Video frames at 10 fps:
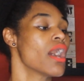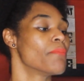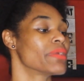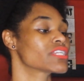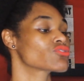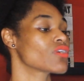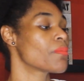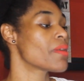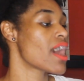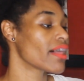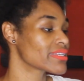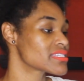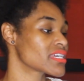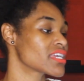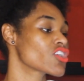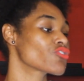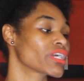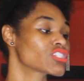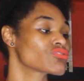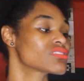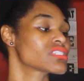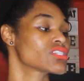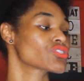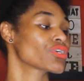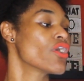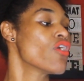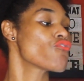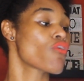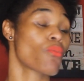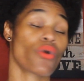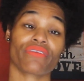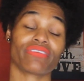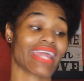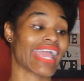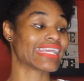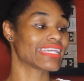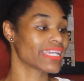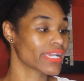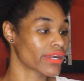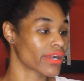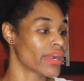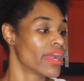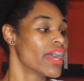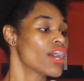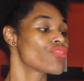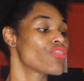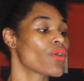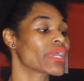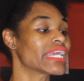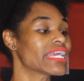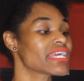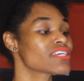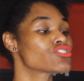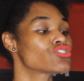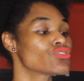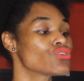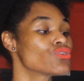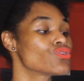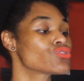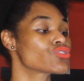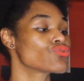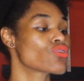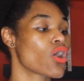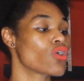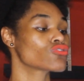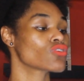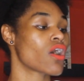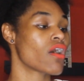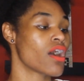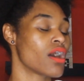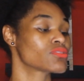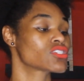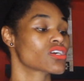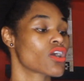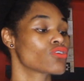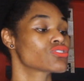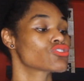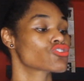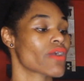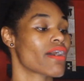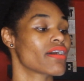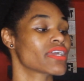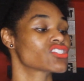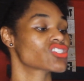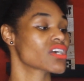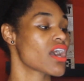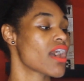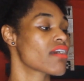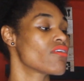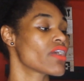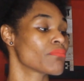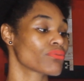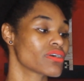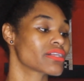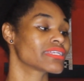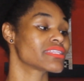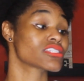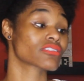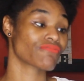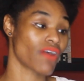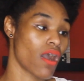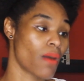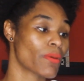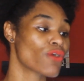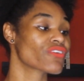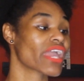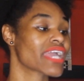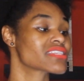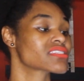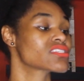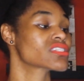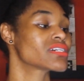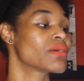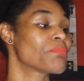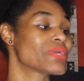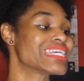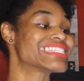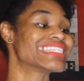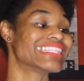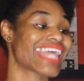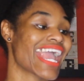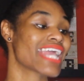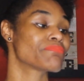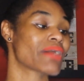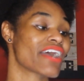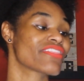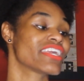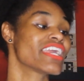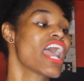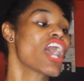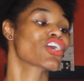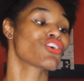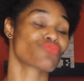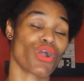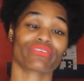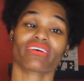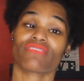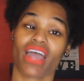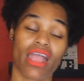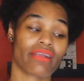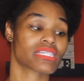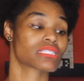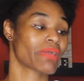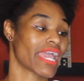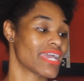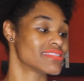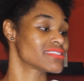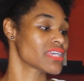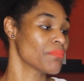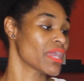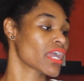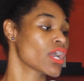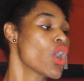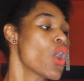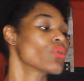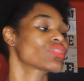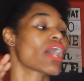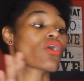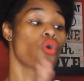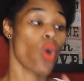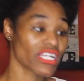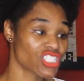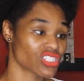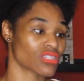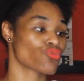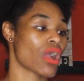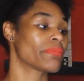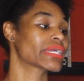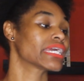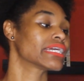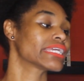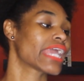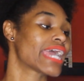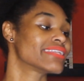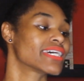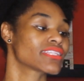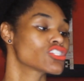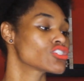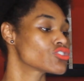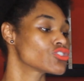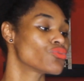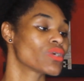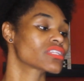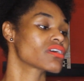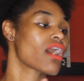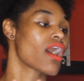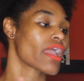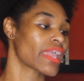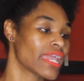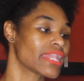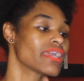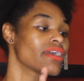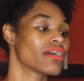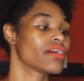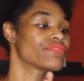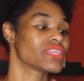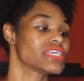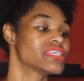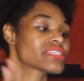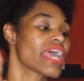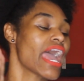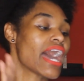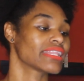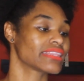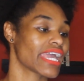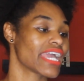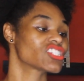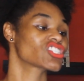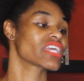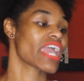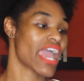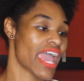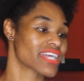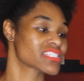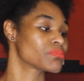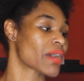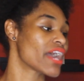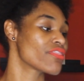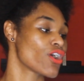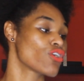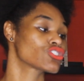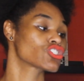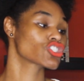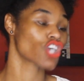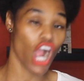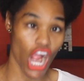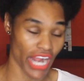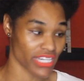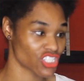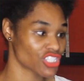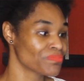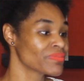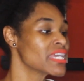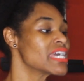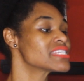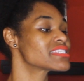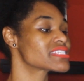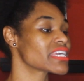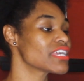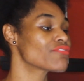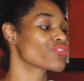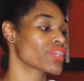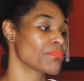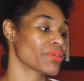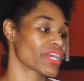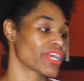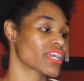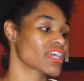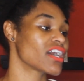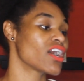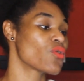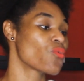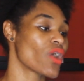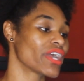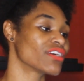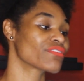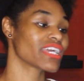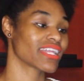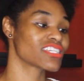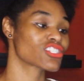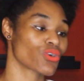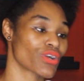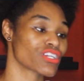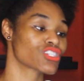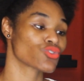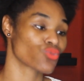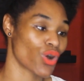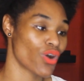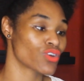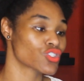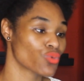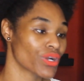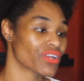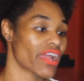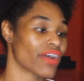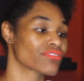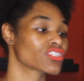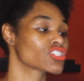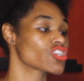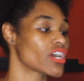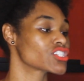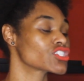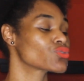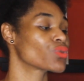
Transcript: Metropolitan Correctional Center for more than a year. Though he is due to go um, to go to trial in Chicago and Brooklyn this fall, both cases could be delayed by the coronavirus pandemic. Without question, Robert Kelly had nothing to do with any of these alleged acts by those charged. Steve Greenberg, one of Kelly's lawyers, wrote on Twitter after the charges